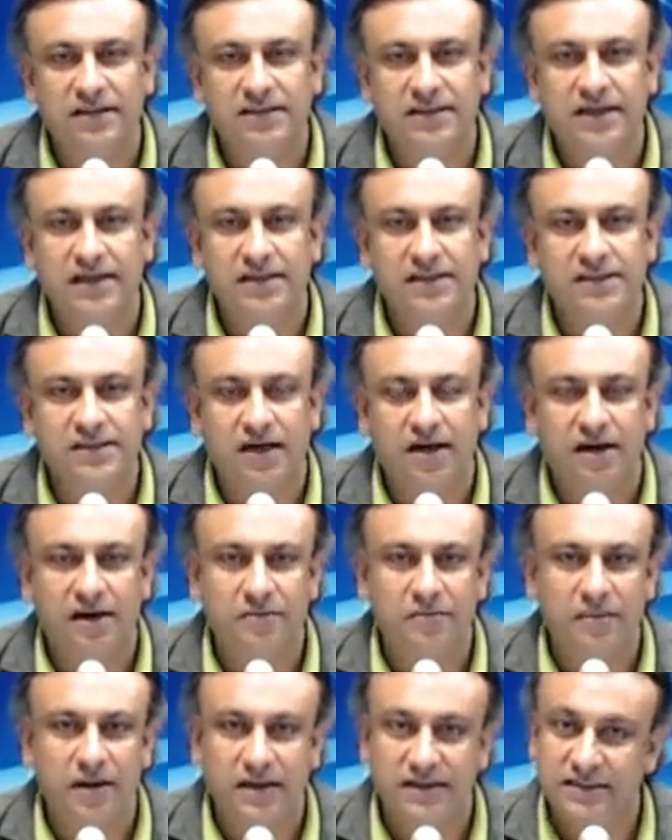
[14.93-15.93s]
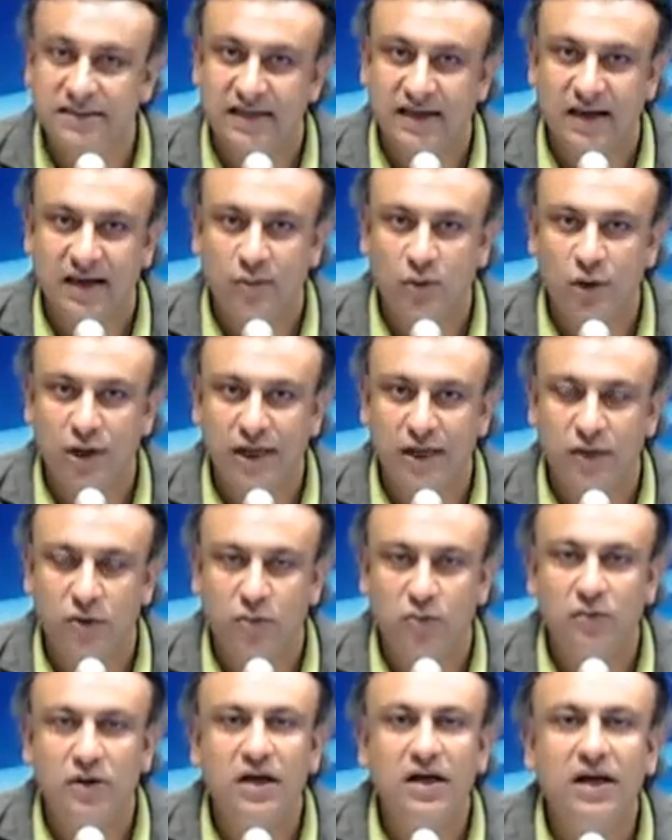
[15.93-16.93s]
Standard Time. Assalamu
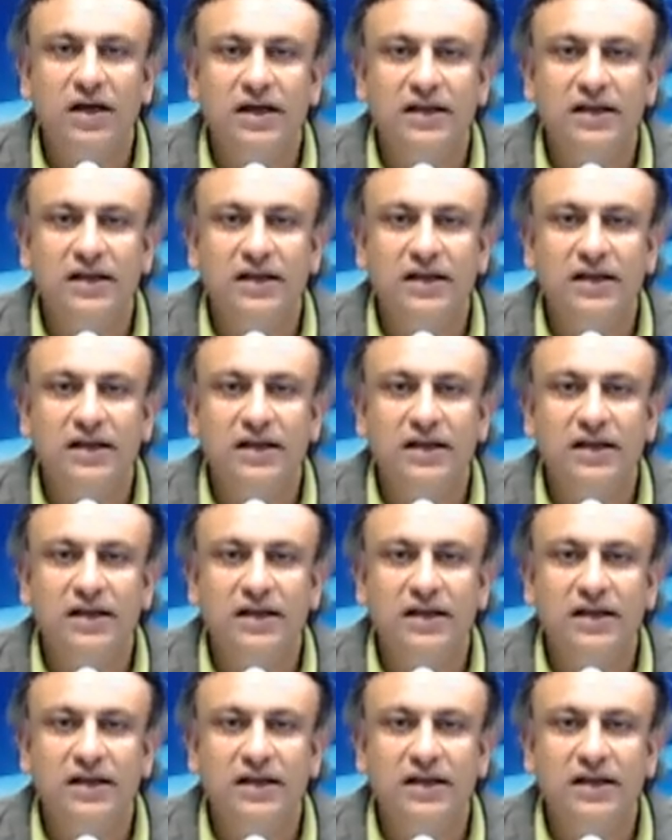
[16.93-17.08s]
alaikum.